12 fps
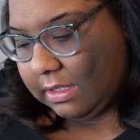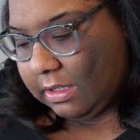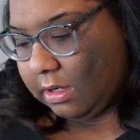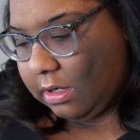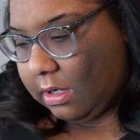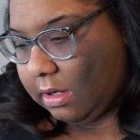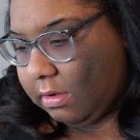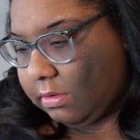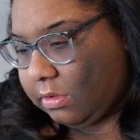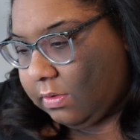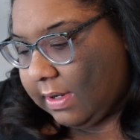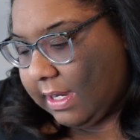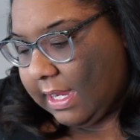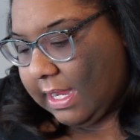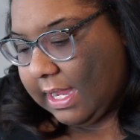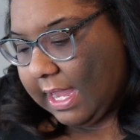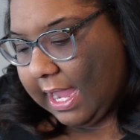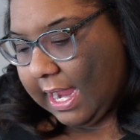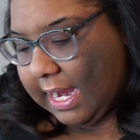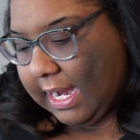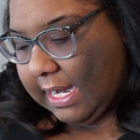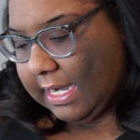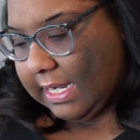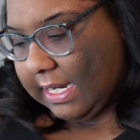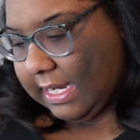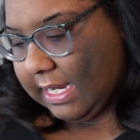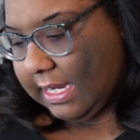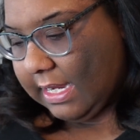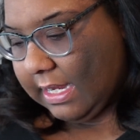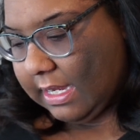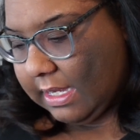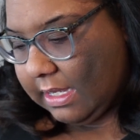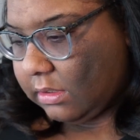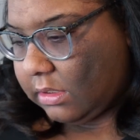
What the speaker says: no, 380.